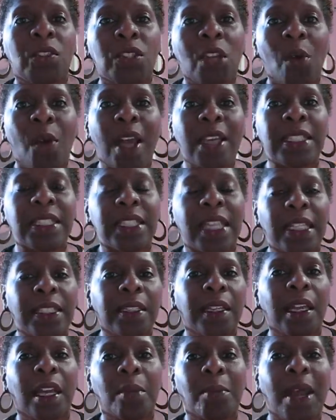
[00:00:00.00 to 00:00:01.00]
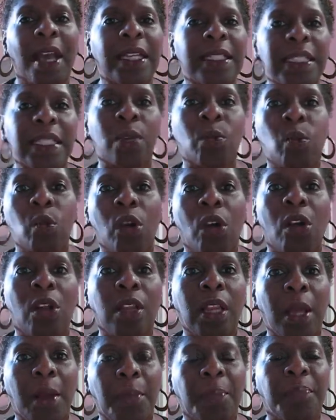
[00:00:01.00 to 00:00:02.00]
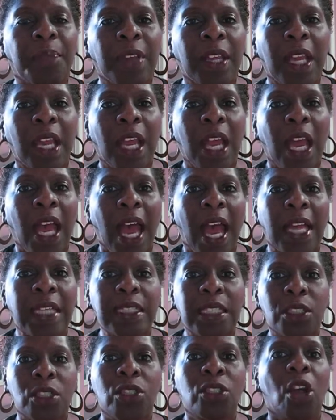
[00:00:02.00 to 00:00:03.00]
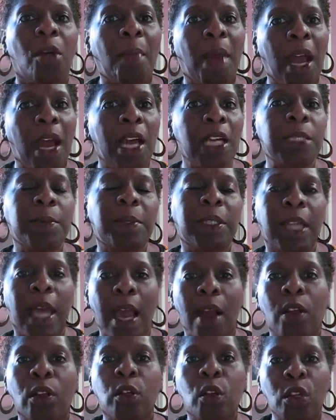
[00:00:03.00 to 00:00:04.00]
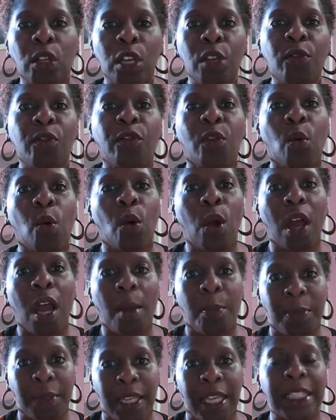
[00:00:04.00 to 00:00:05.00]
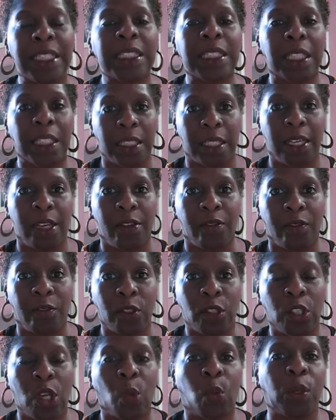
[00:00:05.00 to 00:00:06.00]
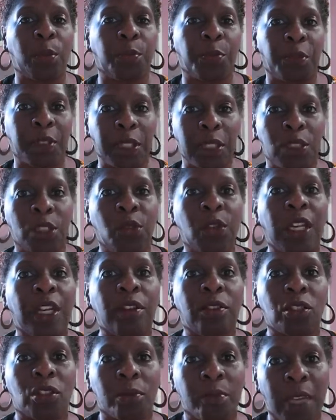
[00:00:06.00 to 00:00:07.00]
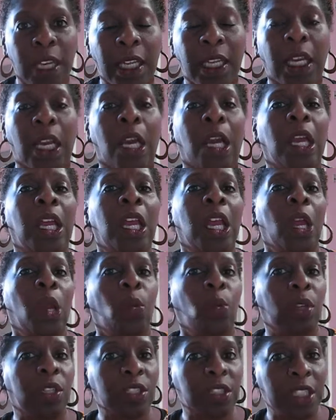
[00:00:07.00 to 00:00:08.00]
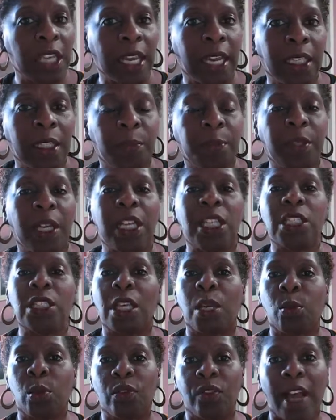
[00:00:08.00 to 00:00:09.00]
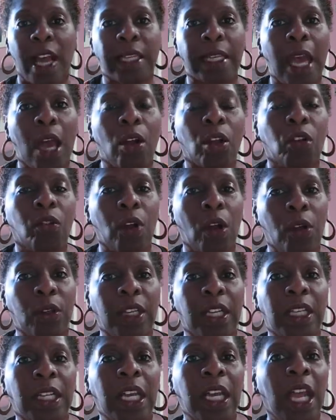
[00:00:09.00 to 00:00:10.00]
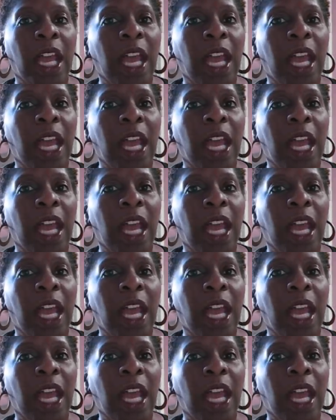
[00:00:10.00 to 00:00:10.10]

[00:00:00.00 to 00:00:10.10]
So I said to him, I said, well, um, I said, you know, my husband and I are looking for a place to live. You know, we're pretty new here in Jamaica. We're staying at a place, and we've kind of outgrown it.